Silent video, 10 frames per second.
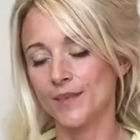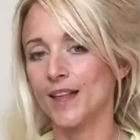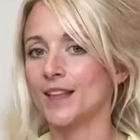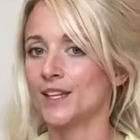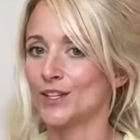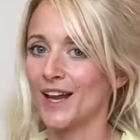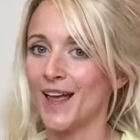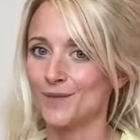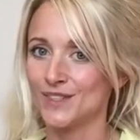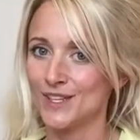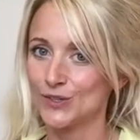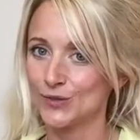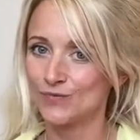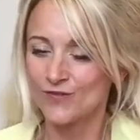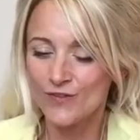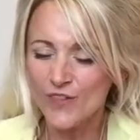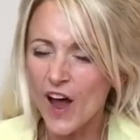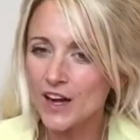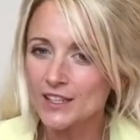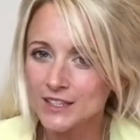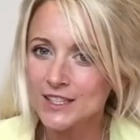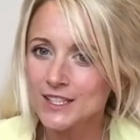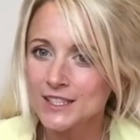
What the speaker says: And then you'll empty the final